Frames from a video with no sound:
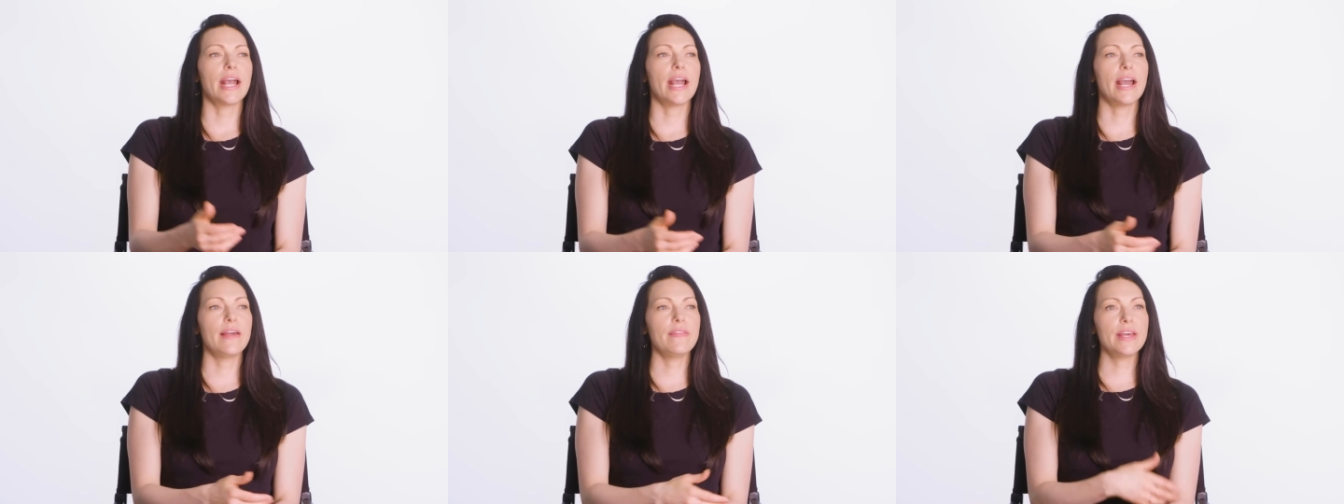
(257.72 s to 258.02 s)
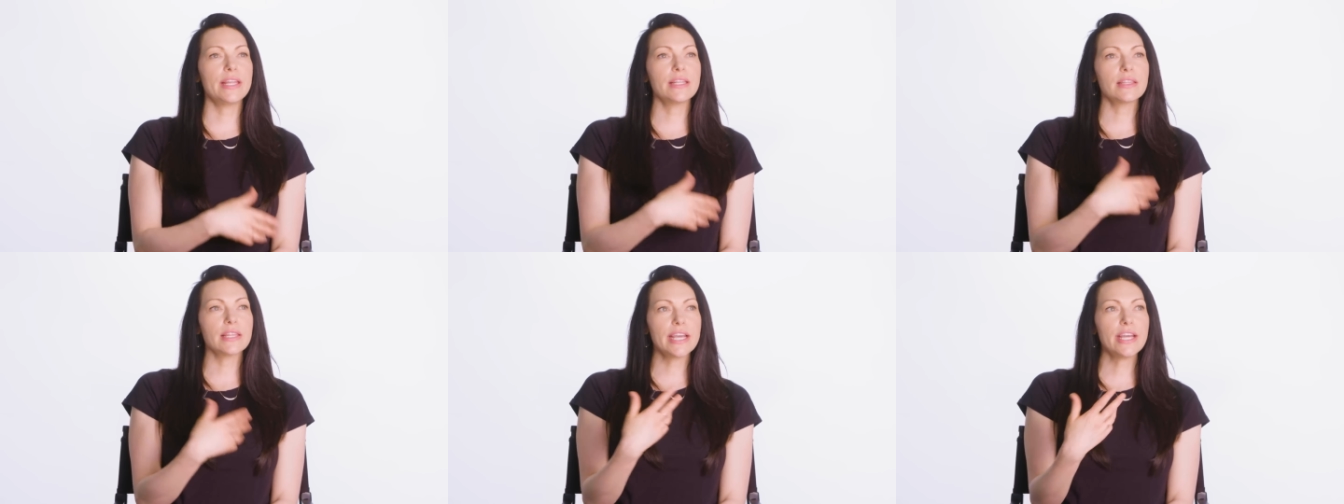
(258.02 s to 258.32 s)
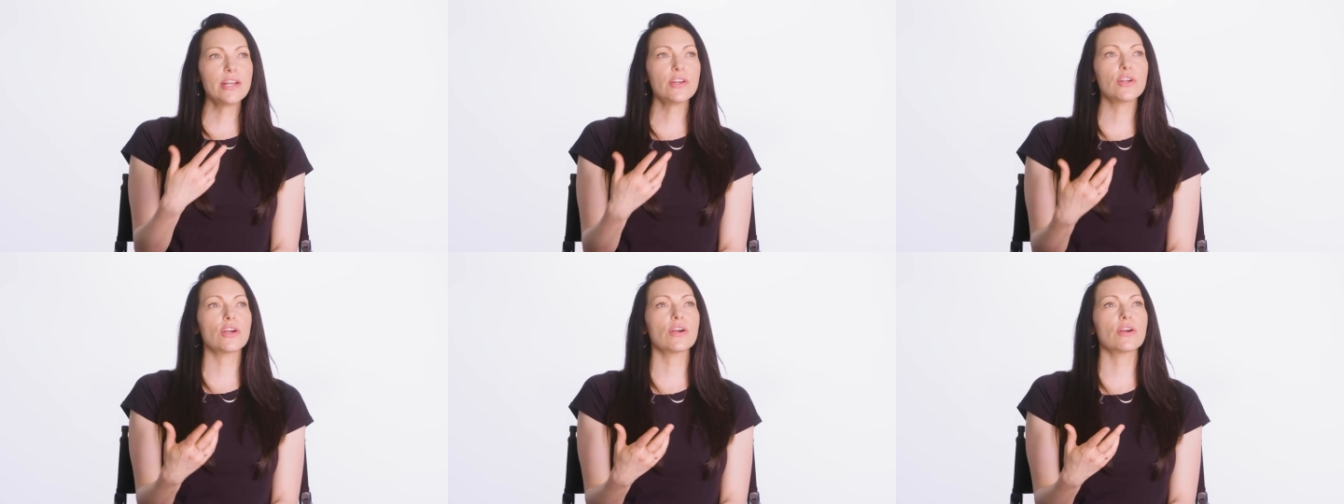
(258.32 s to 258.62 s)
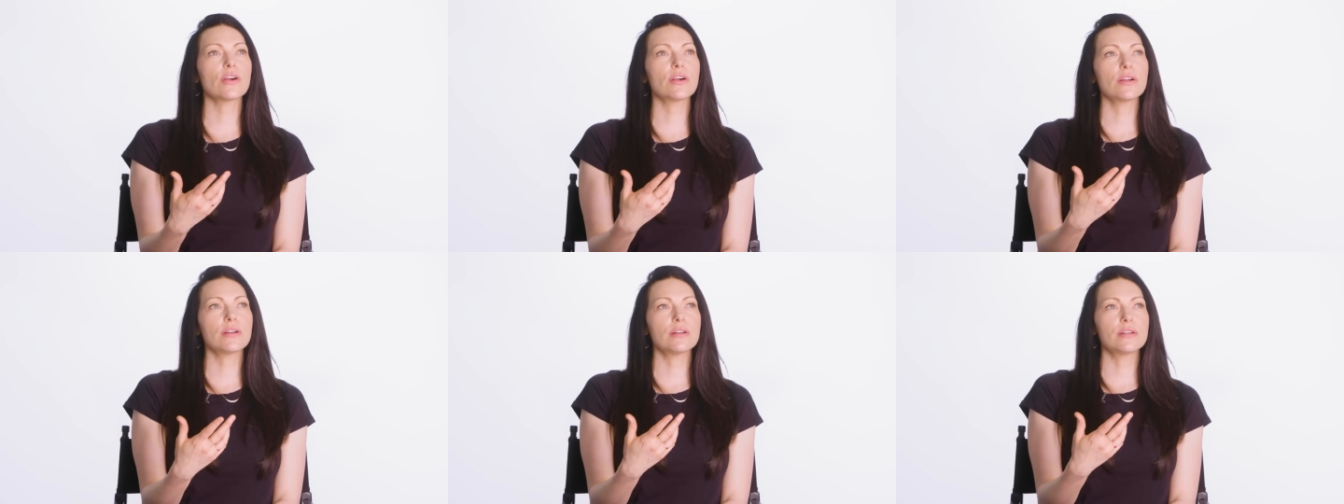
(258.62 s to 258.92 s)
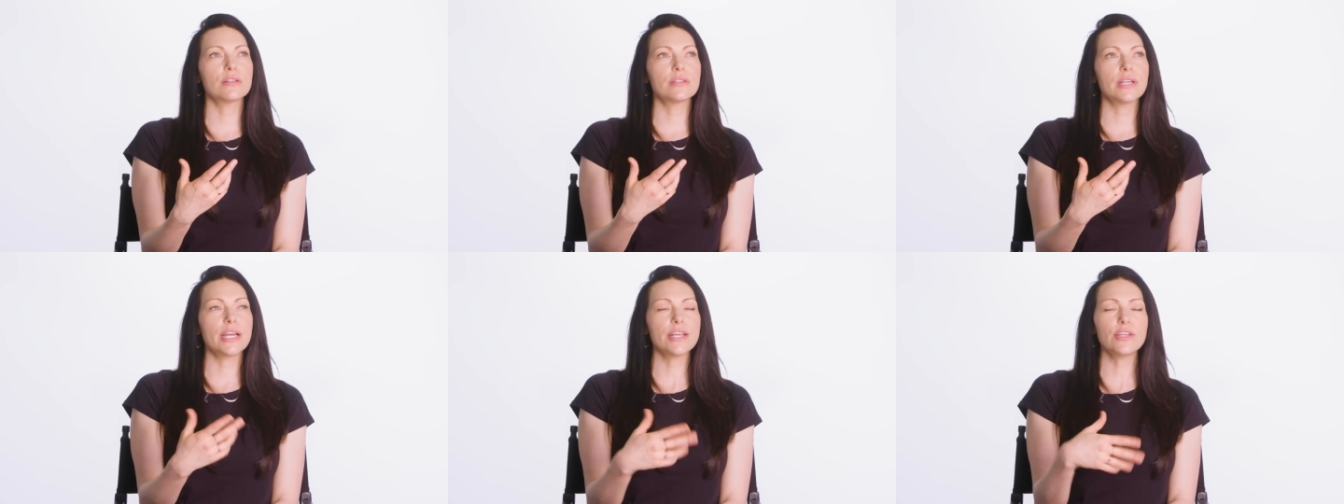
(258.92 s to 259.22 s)
and then later
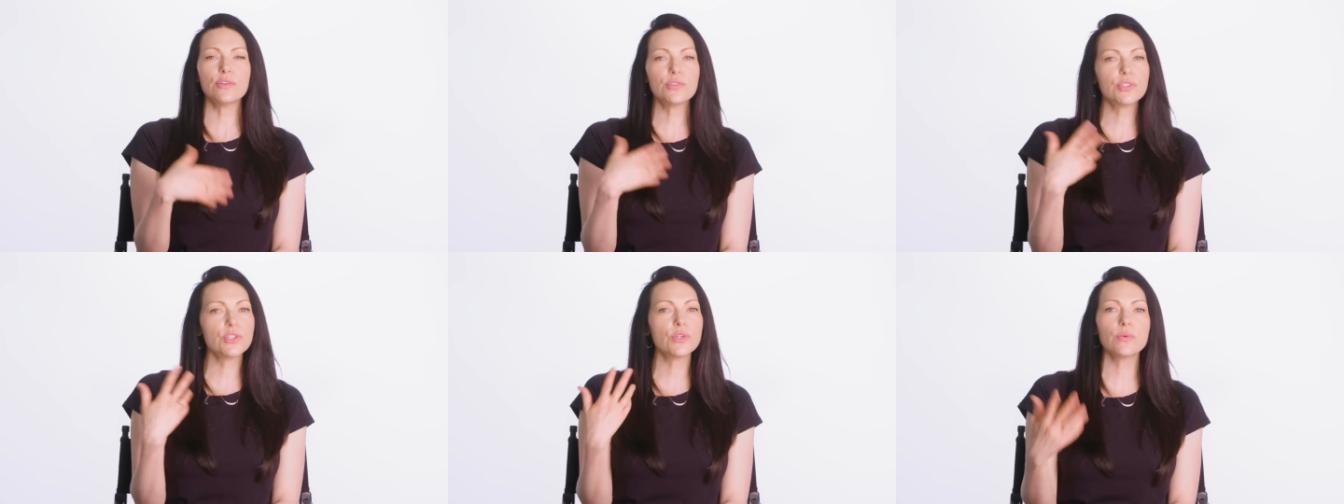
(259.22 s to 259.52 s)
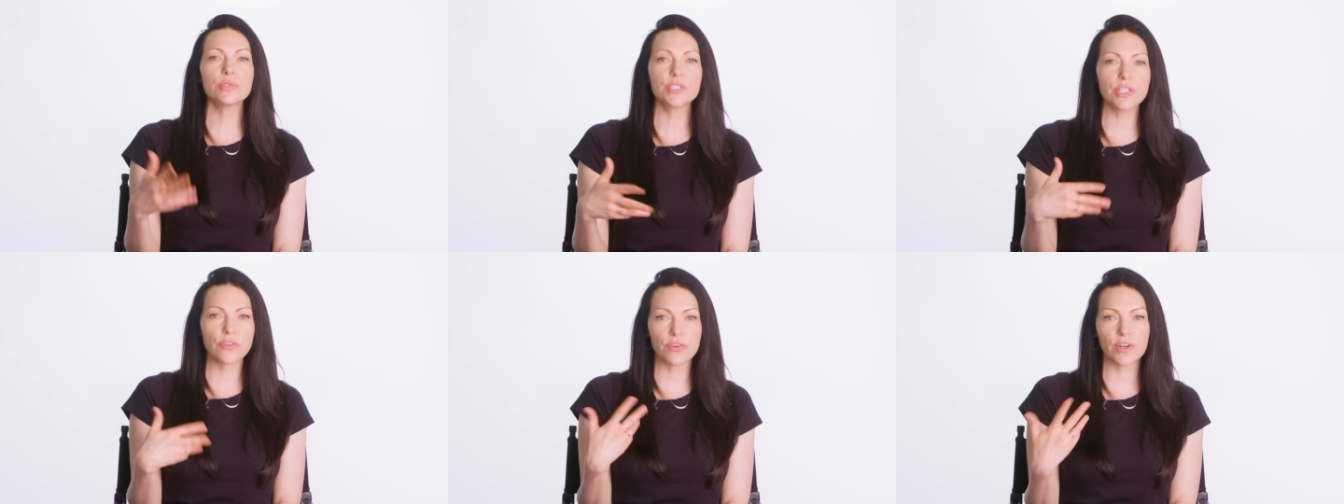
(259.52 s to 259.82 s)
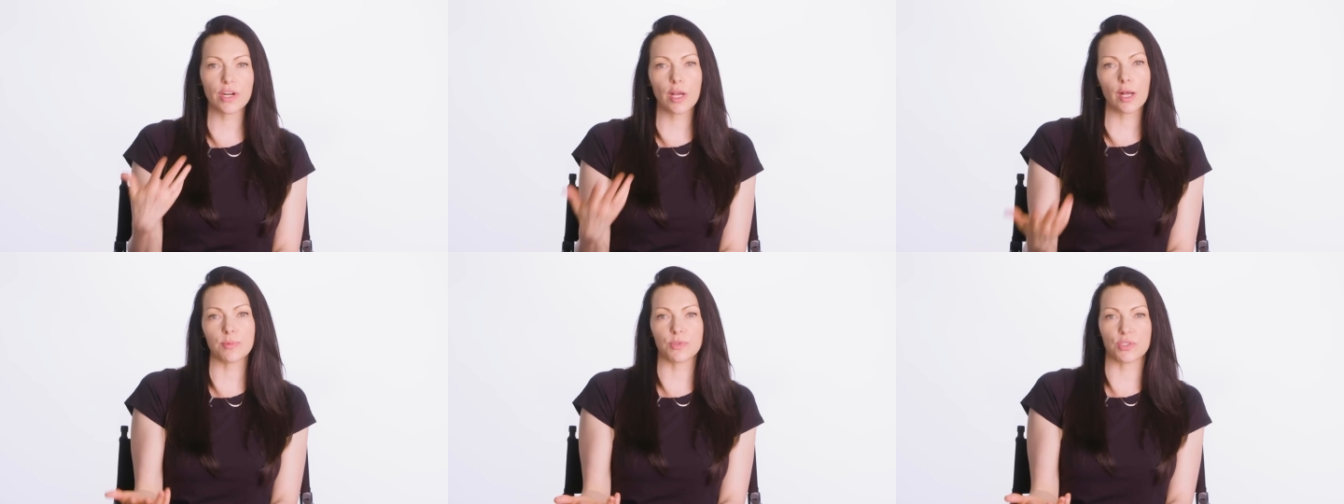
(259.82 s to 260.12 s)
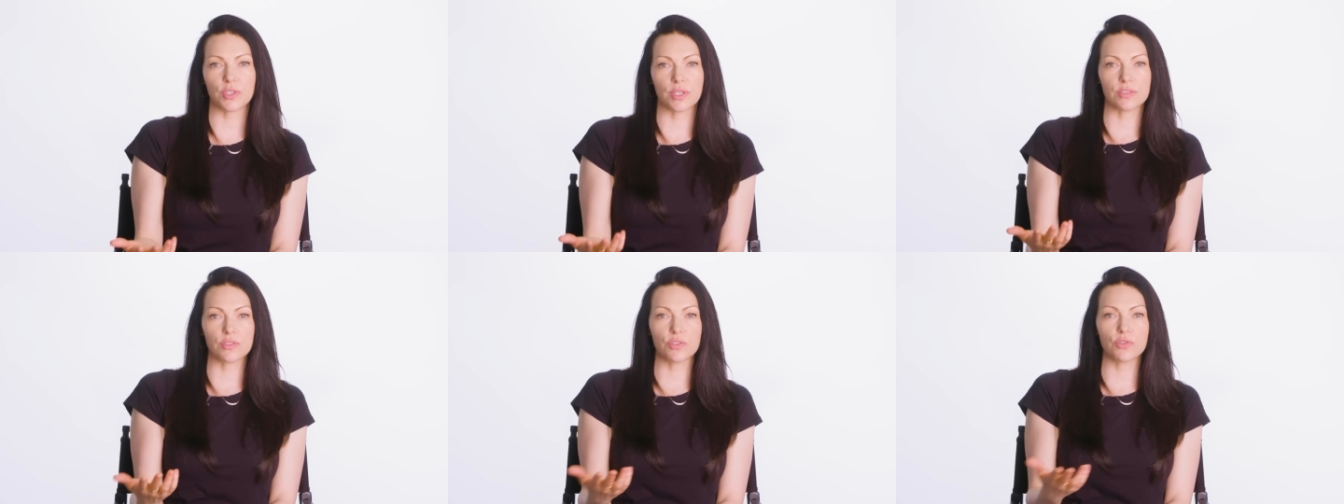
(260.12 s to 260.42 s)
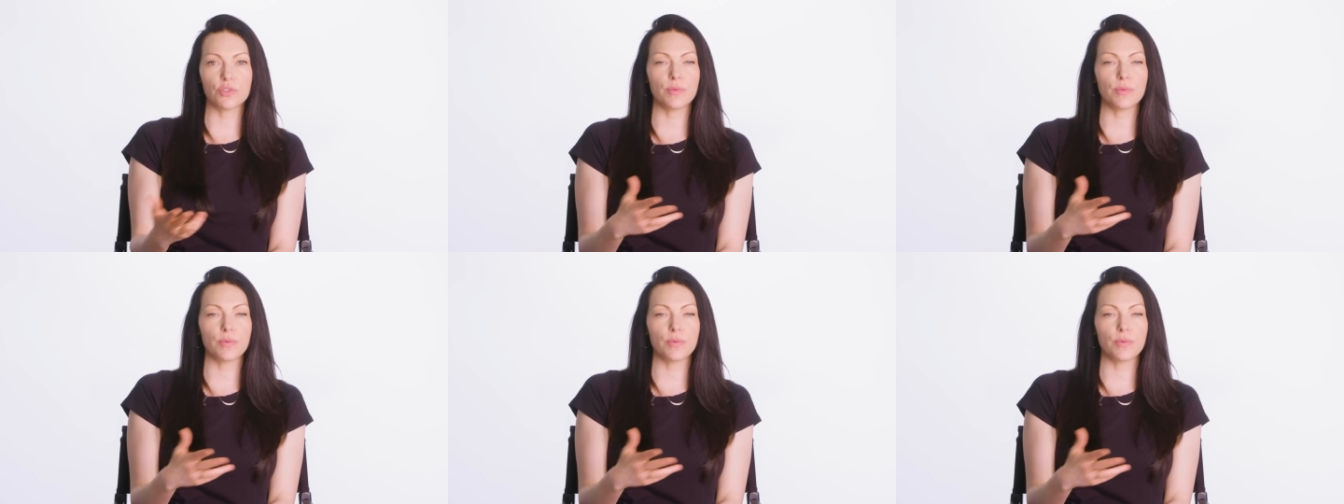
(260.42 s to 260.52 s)
and you do different options.